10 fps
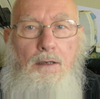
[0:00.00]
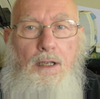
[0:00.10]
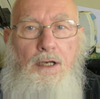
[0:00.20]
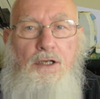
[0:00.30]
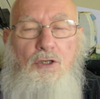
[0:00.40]

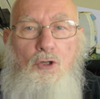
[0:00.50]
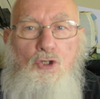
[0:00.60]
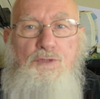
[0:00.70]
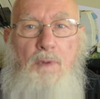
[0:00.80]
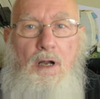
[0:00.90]
And a
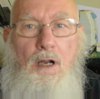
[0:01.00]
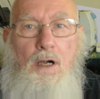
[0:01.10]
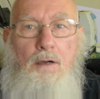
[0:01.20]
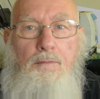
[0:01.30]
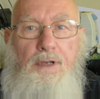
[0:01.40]
clothes
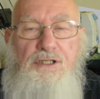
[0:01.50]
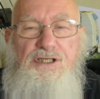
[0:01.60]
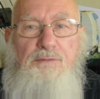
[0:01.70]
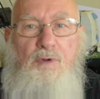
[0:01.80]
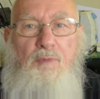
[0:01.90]
bar and
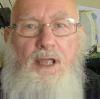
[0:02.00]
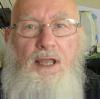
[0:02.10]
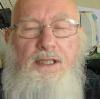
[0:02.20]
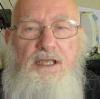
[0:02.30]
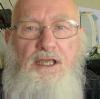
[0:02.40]
some of
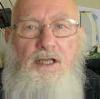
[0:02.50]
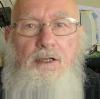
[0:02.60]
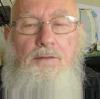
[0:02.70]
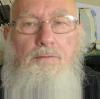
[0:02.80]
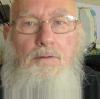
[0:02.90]
my
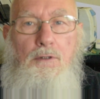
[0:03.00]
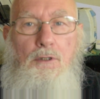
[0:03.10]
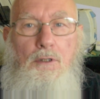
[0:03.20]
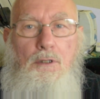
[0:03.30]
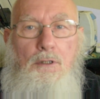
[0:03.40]
IKEA
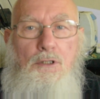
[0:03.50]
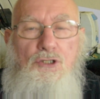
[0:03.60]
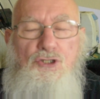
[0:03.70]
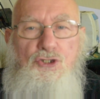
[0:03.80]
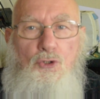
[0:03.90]

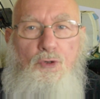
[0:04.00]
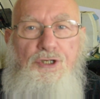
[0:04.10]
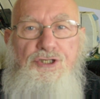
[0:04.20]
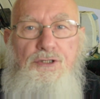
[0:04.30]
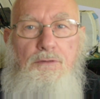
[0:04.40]

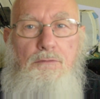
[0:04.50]
storage